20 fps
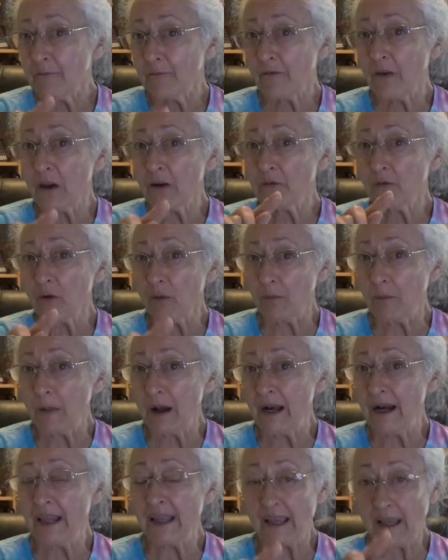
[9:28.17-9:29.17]
federal
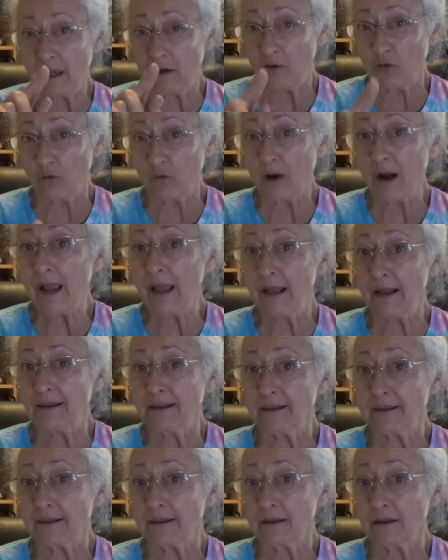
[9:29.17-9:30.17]
money and
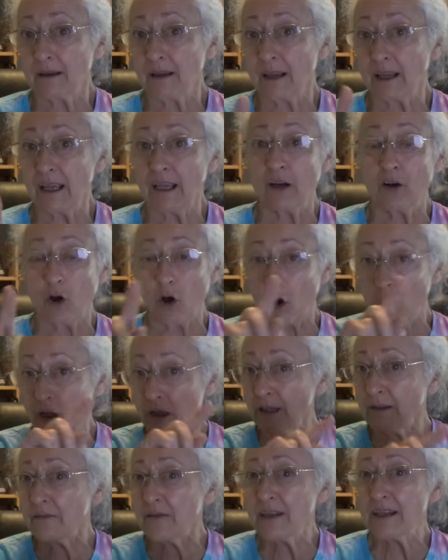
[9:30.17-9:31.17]
grants in
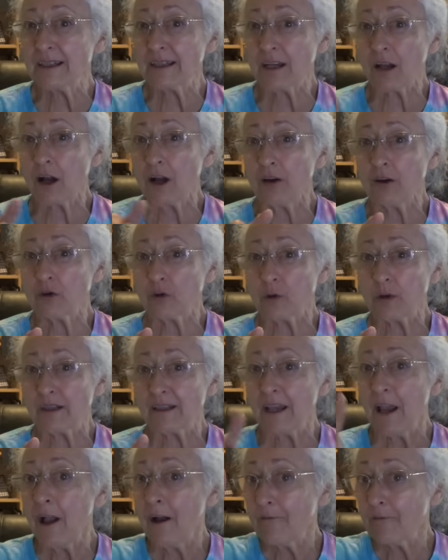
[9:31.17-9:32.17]
all of these
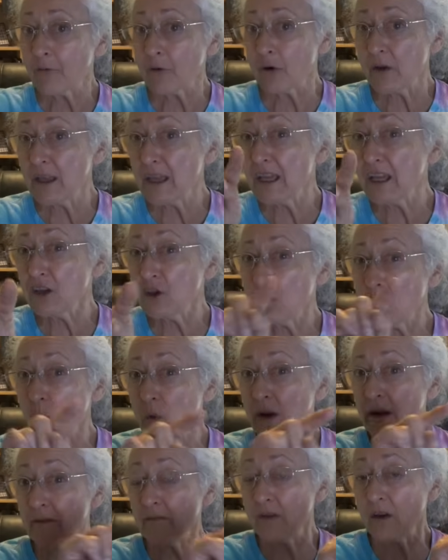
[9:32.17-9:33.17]
countries for each
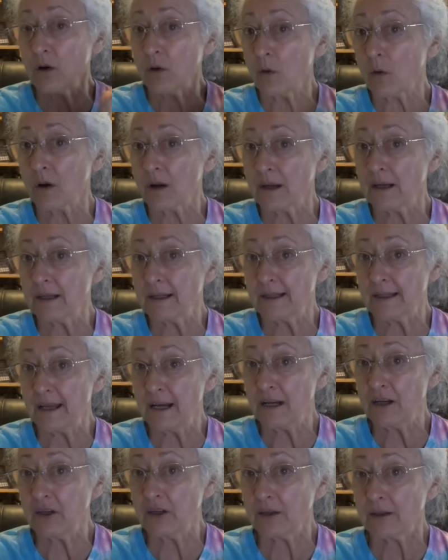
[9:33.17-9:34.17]
one of their
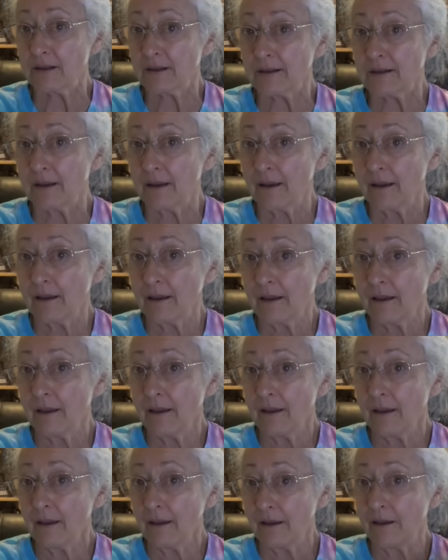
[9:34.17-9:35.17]
organizations?
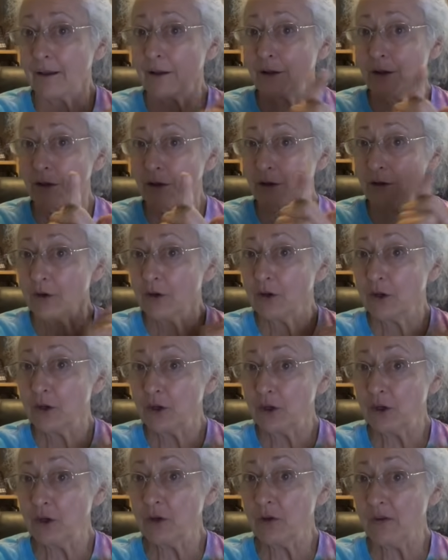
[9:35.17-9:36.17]

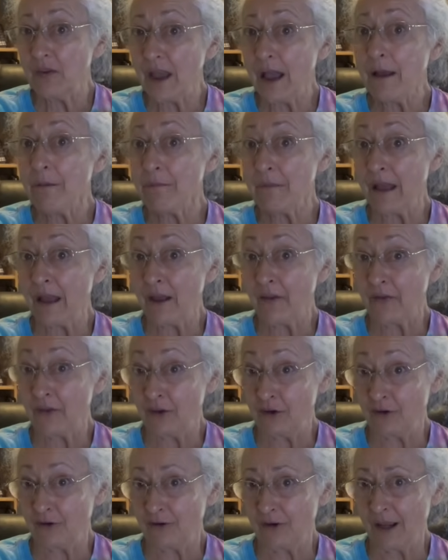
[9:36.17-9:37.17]
Do that math
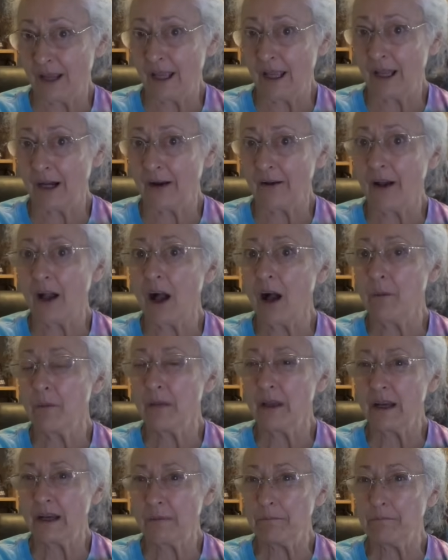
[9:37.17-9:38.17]
in your head of how
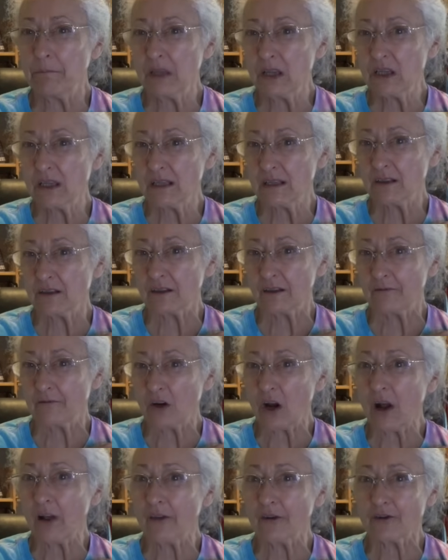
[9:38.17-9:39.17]
many millions of
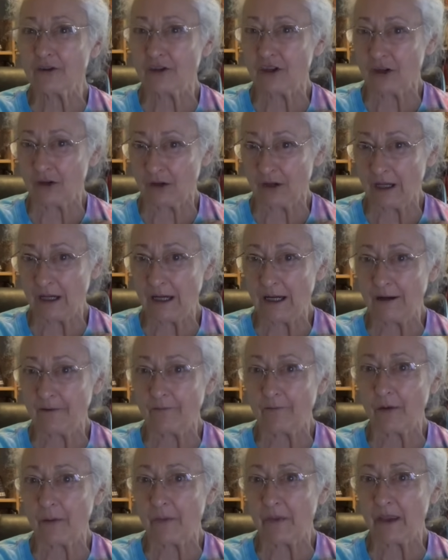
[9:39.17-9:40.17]
dollars they're getting
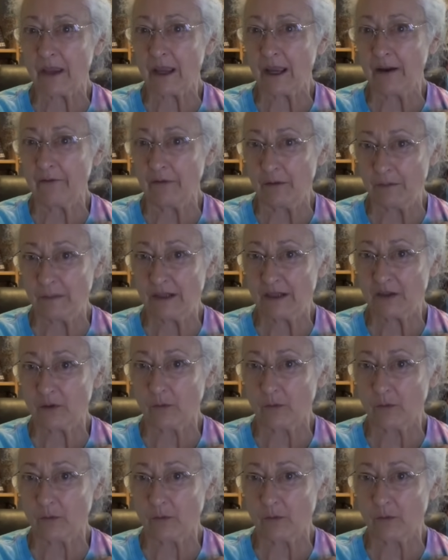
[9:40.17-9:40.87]
from the governments